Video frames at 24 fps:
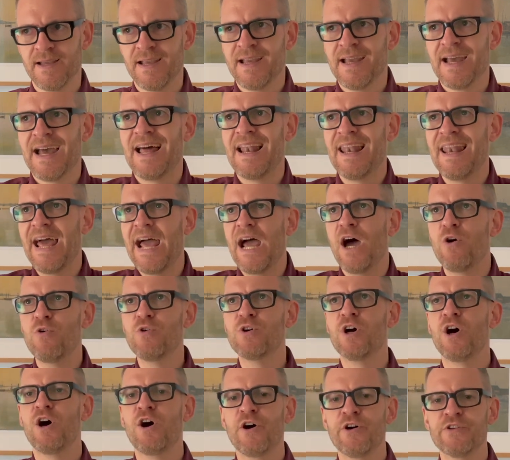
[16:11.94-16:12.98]
Allow
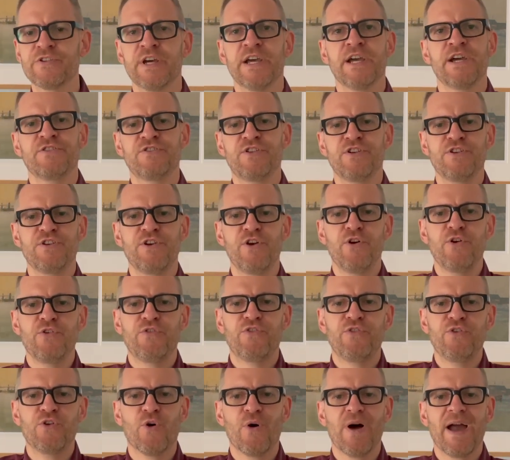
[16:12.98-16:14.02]
God to use
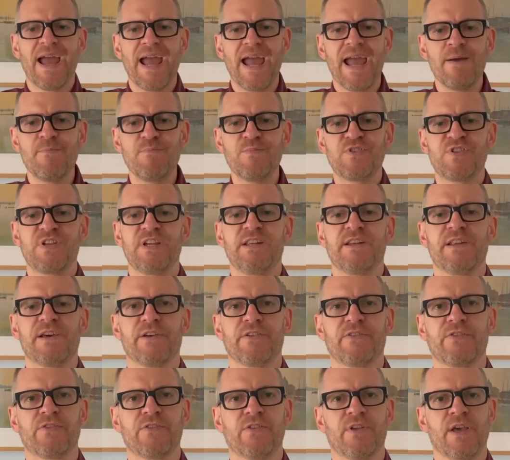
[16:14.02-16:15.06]
your
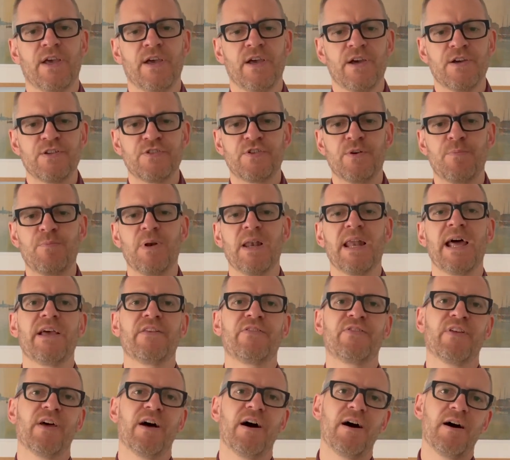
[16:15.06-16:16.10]
emptiness to
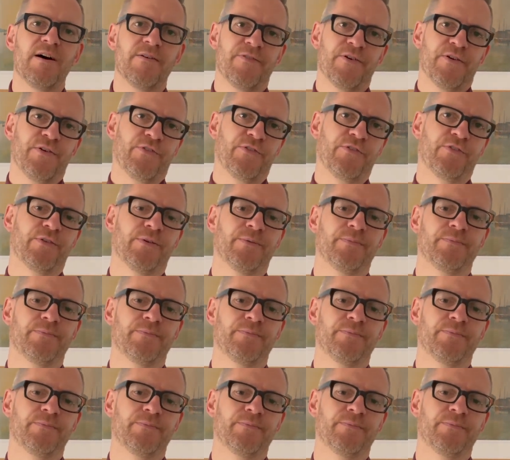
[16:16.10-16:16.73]
bless others.